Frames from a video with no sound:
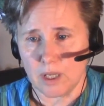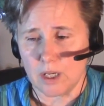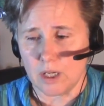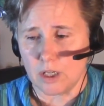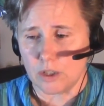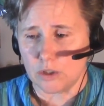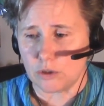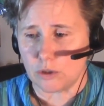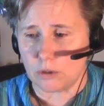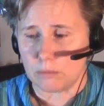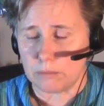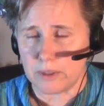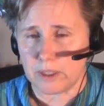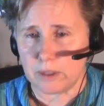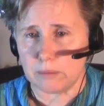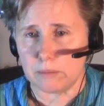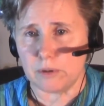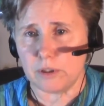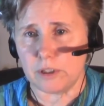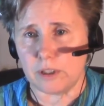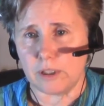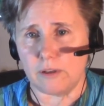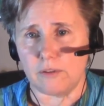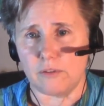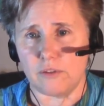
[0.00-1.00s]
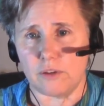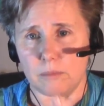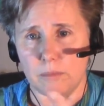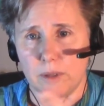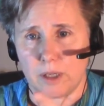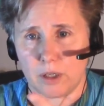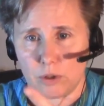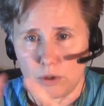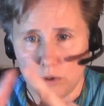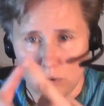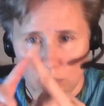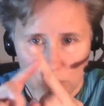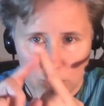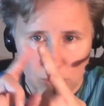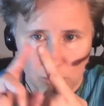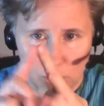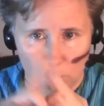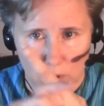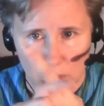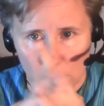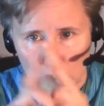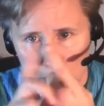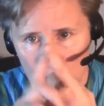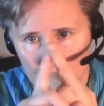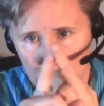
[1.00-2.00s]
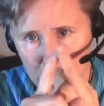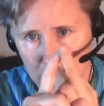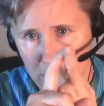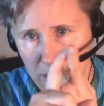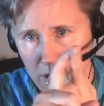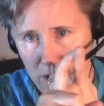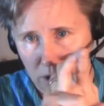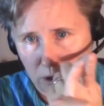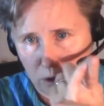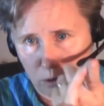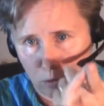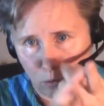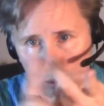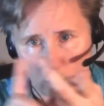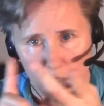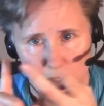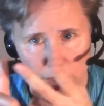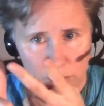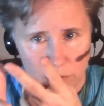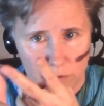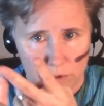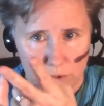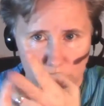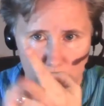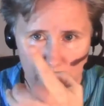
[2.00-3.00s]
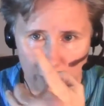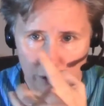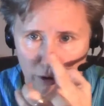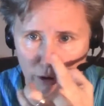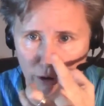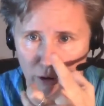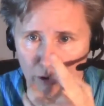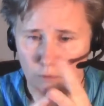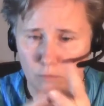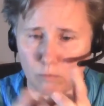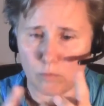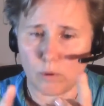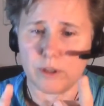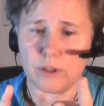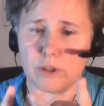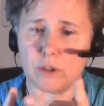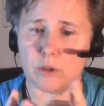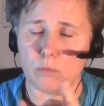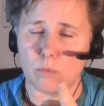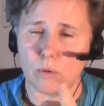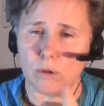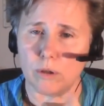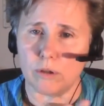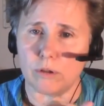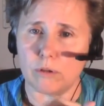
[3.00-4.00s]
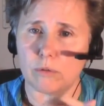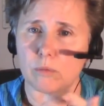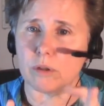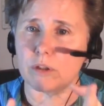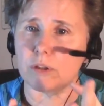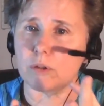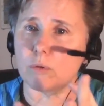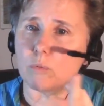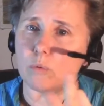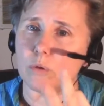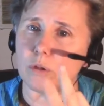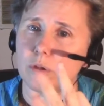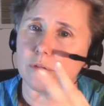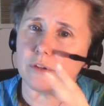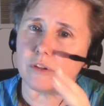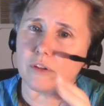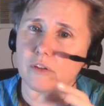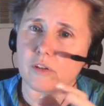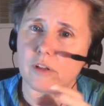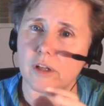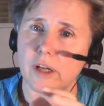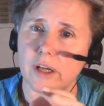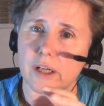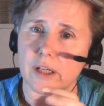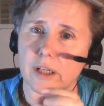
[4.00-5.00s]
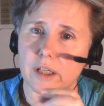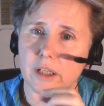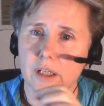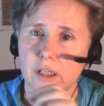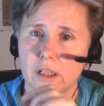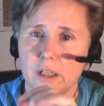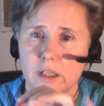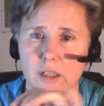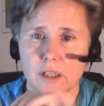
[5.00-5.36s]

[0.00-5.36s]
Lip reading: Your big beliefs about who you are, what you deserve, what you're worth, what the world is like,